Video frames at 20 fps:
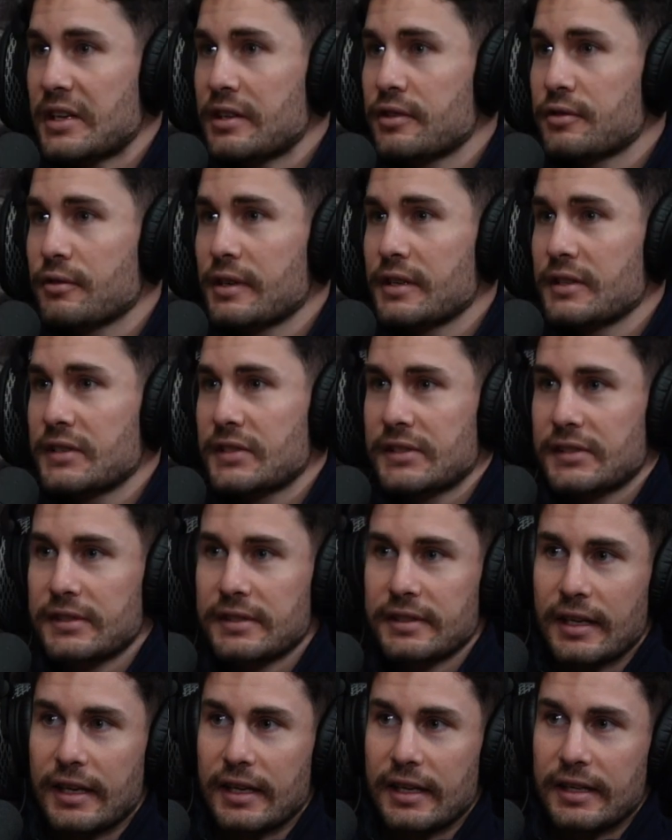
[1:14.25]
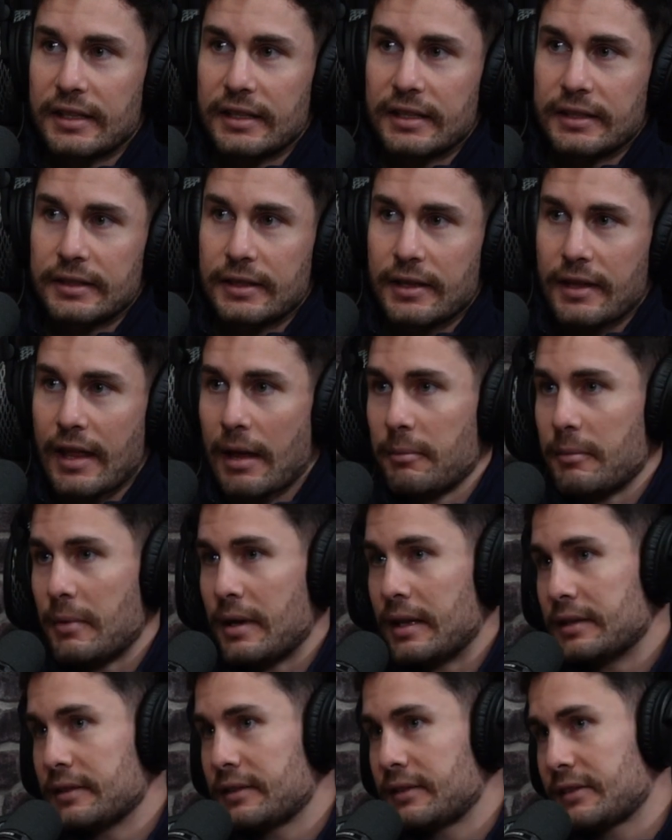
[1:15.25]
injuries, and that
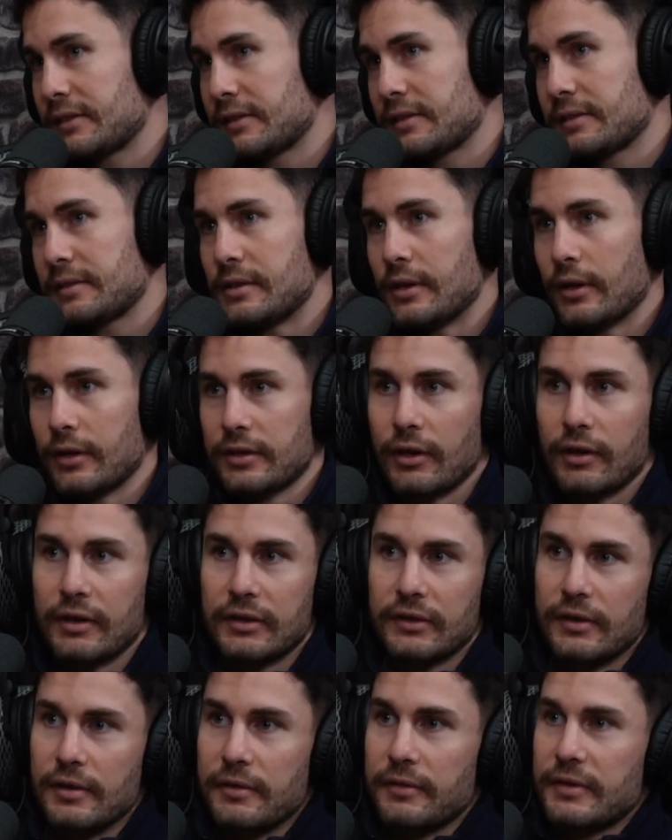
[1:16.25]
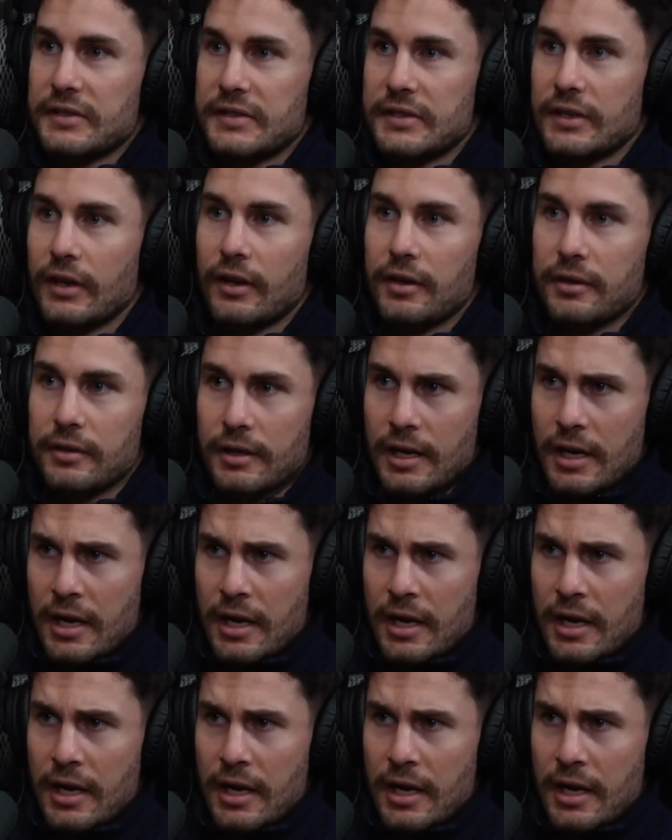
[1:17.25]
meant going to the physio